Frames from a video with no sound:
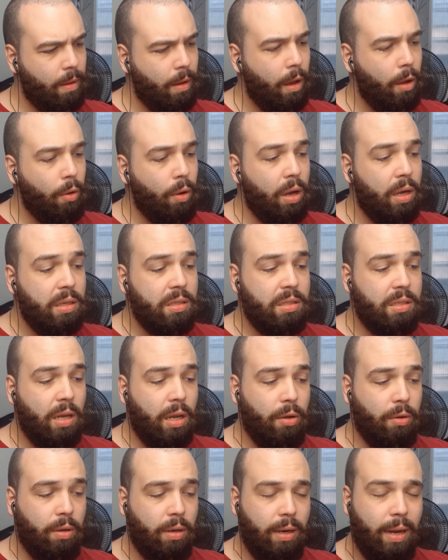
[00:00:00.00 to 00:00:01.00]
Oh,
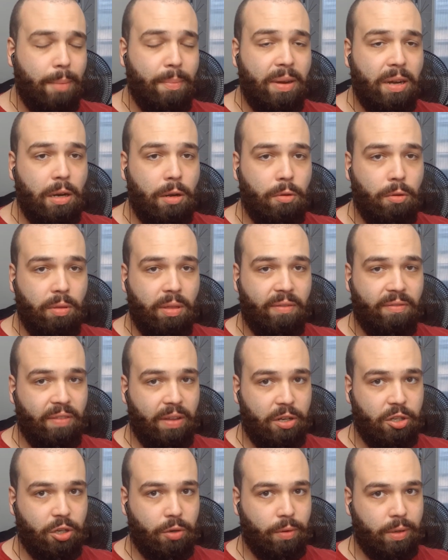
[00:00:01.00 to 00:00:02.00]
also, let me know who the
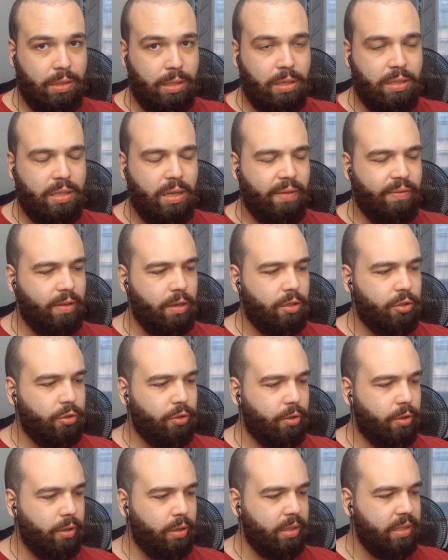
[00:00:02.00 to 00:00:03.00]
feature was on Self
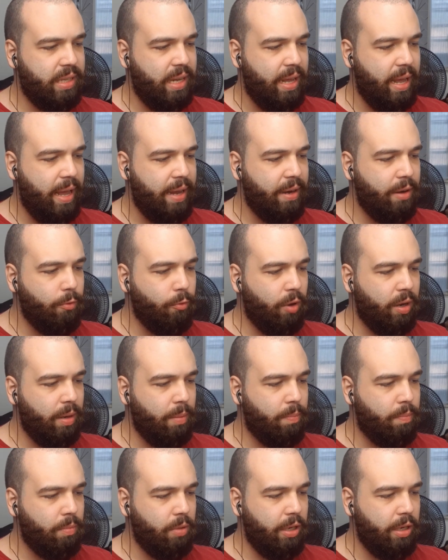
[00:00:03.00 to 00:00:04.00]
Control because I, I didn't want
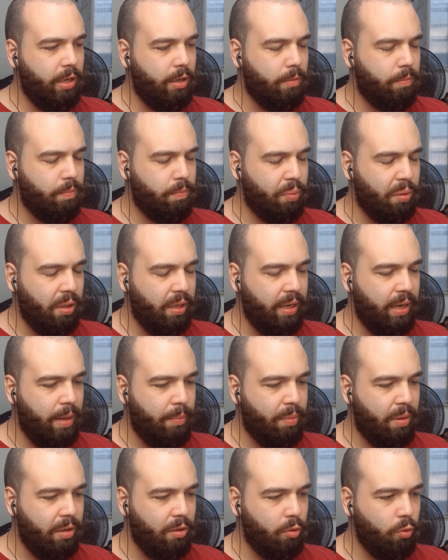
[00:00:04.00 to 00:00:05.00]
to, you know, pull it
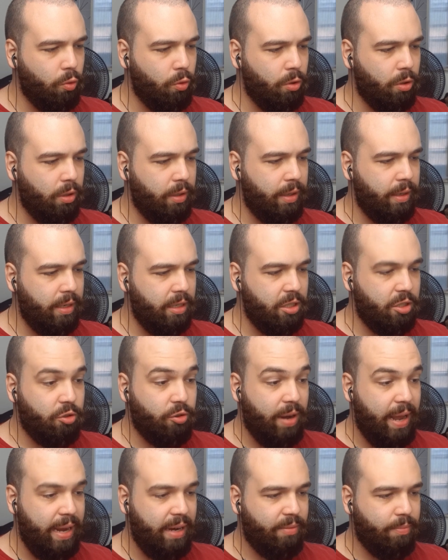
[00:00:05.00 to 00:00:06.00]
up on Google and
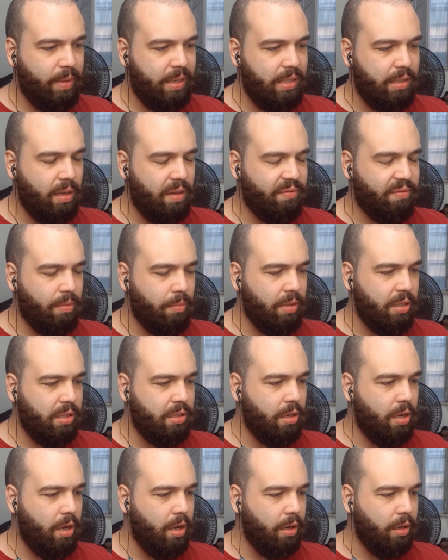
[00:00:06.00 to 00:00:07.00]
distract myself from the
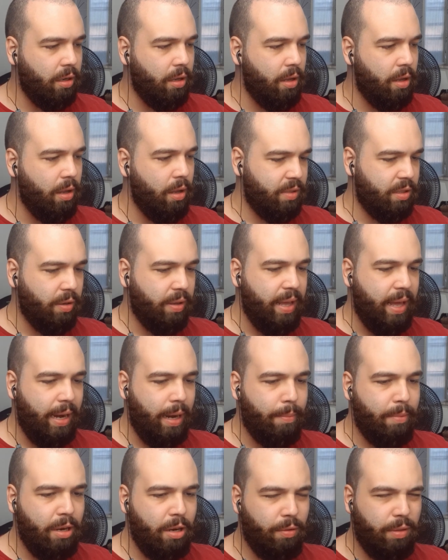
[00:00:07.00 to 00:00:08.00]
song. So, yeah,
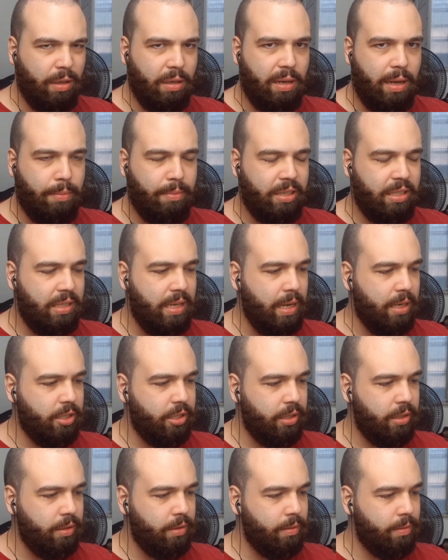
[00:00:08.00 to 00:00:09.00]
let me know in the comment
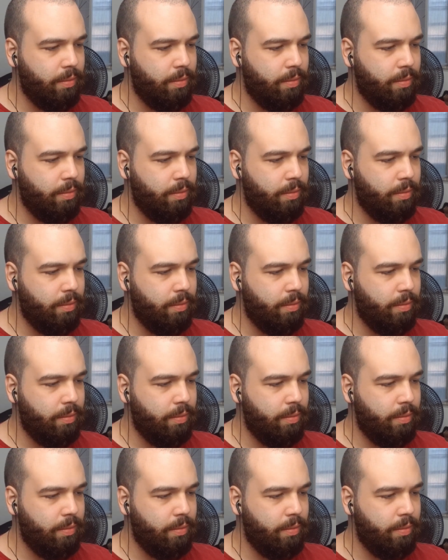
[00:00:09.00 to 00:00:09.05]
section.